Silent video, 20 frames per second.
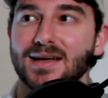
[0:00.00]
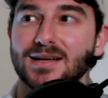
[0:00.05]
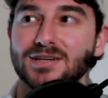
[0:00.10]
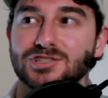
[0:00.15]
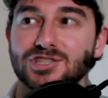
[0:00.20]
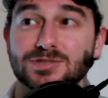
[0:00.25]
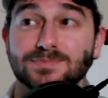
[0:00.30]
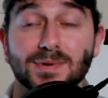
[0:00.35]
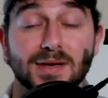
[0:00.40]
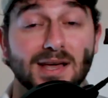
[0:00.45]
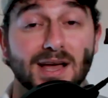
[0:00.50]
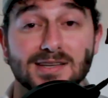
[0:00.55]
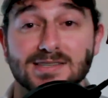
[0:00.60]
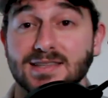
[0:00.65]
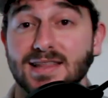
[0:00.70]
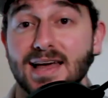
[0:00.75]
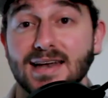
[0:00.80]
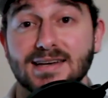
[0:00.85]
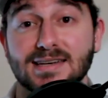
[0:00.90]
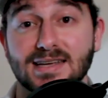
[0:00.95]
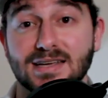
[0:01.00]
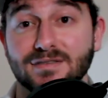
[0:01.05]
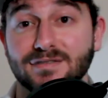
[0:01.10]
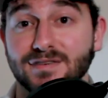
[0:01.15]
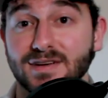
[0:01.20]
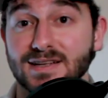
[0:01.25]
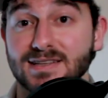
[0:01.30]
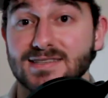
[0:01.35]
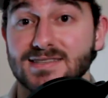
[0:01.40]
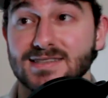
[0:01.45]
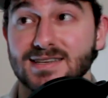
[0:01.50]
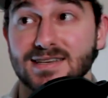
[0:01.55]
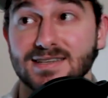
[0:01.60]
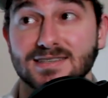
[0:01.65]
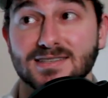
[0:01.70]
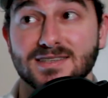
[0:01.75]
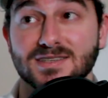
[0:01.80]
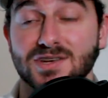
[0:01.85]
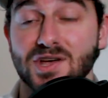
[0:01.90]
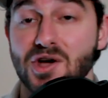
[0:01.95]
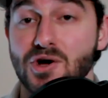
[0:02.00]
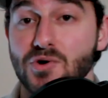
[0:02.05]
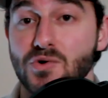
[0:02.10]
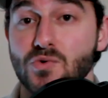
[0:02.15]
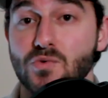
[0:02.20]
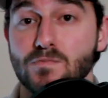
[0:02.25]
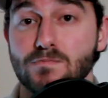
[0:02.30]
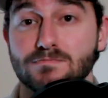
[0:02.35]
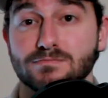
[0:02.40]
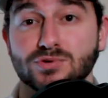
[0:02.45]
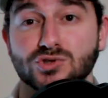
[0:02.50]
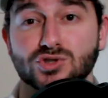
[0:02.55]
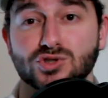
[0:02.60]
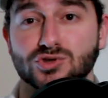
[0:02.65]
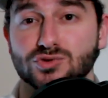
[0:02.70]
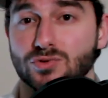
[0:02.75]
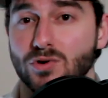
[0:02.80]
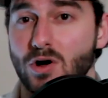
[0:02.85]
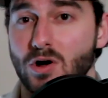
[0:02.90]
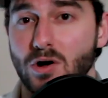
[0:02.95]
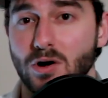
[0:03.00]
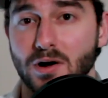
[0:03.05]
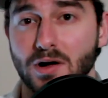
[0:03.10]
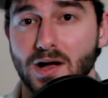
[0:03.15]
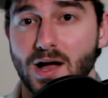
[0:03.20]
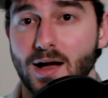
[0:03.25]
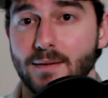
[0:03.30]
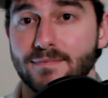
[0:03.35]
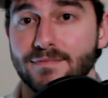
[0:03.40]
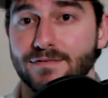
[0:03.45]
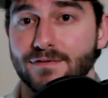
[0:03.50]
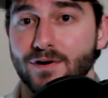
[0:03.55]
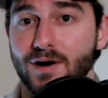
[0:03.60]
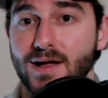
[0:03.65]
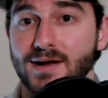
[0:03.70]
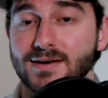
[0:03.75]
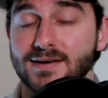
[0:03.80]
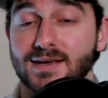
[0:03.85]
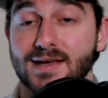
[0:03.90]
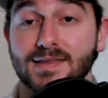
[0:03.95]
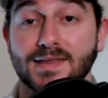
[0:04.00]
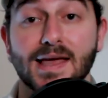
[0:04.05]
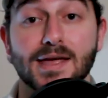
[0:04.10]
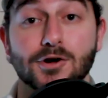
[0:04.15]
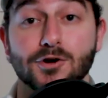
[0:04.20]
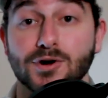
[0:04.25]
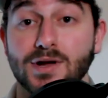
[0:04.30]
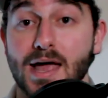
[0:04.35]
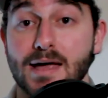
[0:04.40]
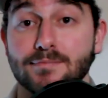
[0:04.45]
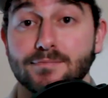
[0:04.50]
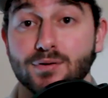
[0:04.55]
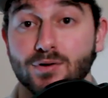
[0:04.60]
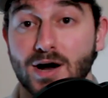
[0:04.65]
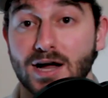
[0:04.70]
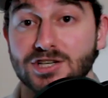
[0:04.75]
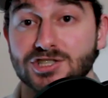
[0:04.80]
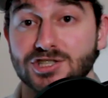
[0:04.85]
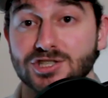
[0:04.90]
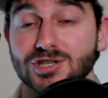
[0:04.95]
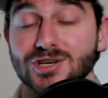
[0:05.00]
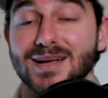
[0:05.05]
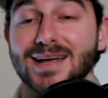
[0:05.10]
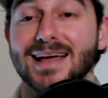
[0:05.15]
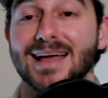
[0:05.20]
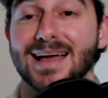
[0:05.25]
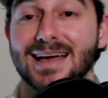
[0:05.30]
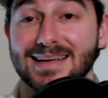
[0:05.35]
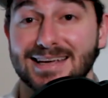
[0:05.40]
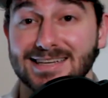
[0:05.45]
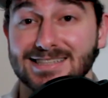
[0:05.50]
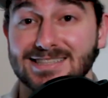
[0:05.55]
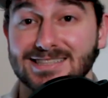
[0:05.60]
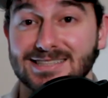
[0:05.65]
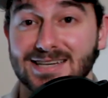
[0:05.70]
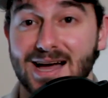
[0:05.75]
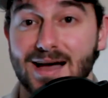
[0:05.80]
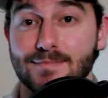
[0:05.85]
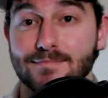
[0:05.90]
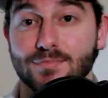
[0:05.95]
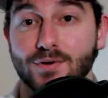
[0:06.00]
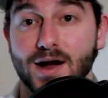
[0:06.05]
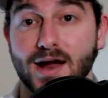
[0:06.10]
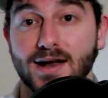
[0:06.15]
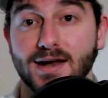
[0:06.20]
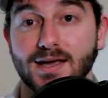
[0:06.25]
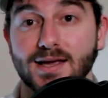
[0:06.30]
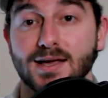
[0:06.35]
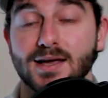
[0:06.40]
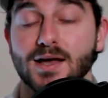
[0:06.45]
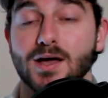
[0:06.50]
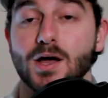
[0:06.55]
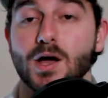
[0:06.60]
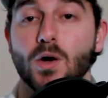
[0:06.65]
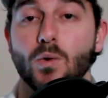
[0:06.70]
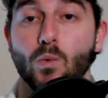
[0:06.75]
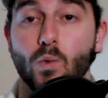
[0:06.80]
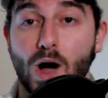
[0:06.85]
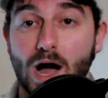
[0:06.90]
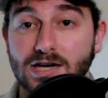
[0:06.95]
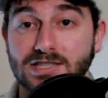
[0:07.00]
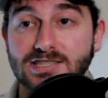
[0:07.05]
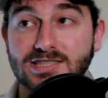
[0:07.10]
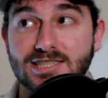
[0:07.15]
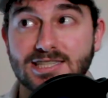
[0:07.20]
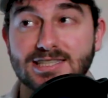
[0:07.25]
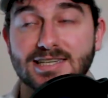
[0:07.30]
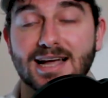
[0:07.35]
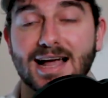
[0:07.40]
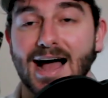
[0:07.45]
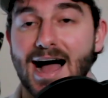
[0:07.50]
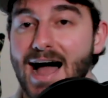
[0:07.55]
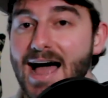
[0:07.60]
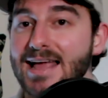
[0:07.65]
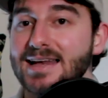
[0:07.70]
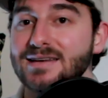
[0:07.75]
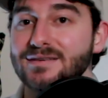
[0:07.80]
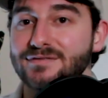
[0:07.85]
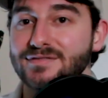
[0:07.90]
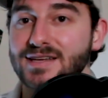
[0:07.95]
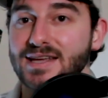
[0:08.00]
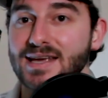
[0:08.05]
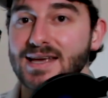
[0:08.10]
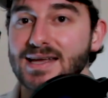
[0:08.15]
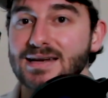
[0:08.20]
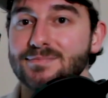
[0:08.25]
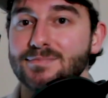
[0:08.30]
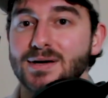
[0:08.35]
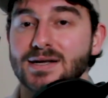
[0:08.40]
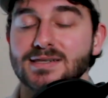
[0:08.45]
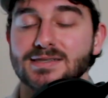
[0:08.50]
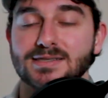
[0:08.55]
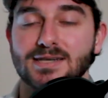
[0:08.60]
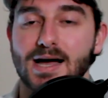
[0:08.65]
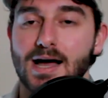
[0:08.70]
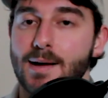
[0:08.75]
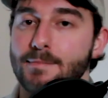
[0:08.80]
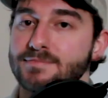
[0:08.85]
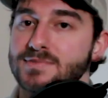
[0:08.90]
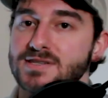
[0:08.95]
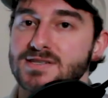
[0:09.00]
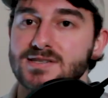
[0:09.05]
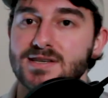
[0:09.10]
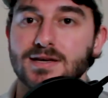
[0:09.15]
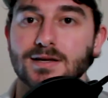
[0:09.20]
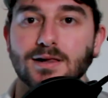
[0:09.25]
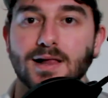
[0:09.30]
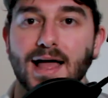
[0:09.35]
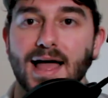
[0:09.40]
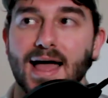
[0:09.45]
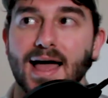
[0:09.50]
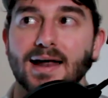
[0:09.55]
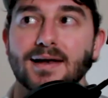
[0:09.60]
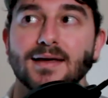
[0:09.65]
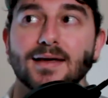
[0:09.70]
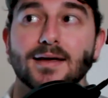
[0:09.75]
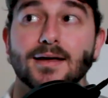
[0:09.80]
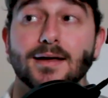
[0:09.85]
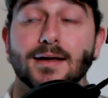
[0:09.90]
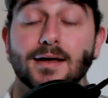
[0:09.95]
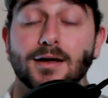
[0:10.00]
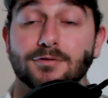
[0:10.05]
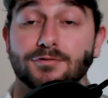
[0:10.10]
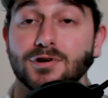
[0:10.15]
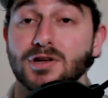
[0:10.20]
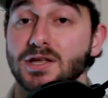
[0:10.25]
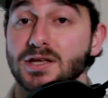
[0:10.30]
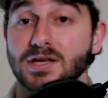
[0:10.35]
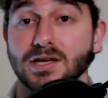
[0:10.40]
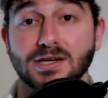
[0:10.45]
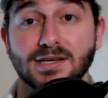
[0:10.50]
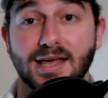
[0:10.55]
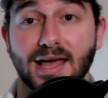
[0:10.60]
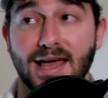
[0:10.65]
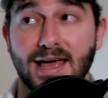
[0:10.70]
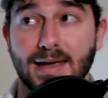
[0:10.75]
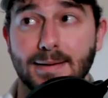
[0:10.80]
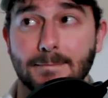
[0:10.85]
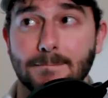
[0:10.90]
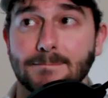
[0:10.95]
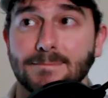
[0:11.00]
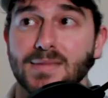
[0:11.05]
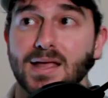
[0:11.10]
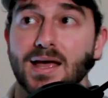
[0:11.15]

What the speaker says: just because of that defense is so strong up front. Can they create pressure and get to Tom Brady? Washington kind of did, but Tom still had a really good game.